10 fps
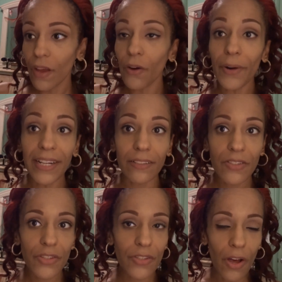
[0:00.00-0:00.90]
Alright,
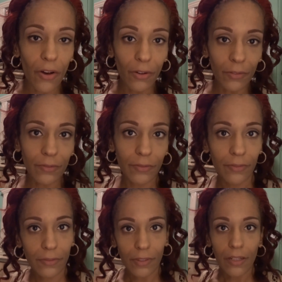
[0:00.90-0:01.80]
so
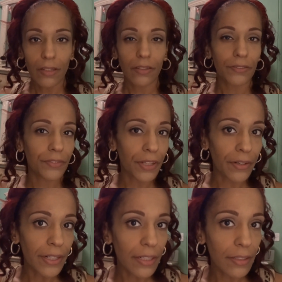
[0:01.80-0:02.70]

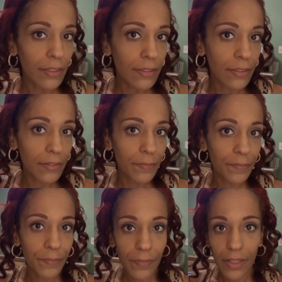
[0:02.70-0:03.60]
there it is.
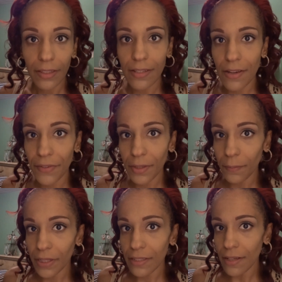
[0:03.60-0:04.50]
That's everything
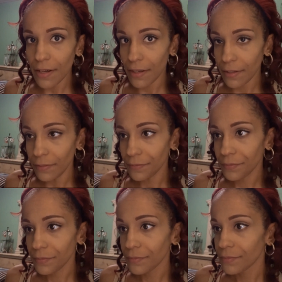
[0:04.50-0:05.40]
blended in.
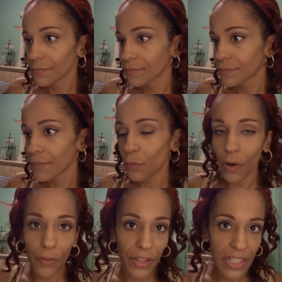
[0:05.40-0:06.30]

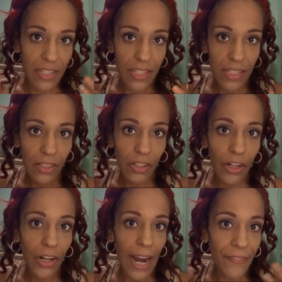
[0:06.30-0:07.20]
Well, the
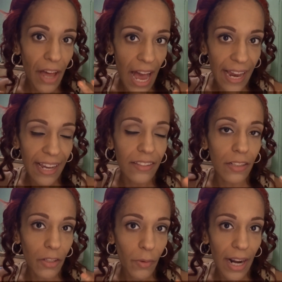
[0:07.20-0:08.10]
concealer and the
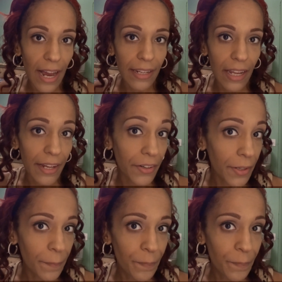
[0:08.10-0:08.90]
liquid highlighter.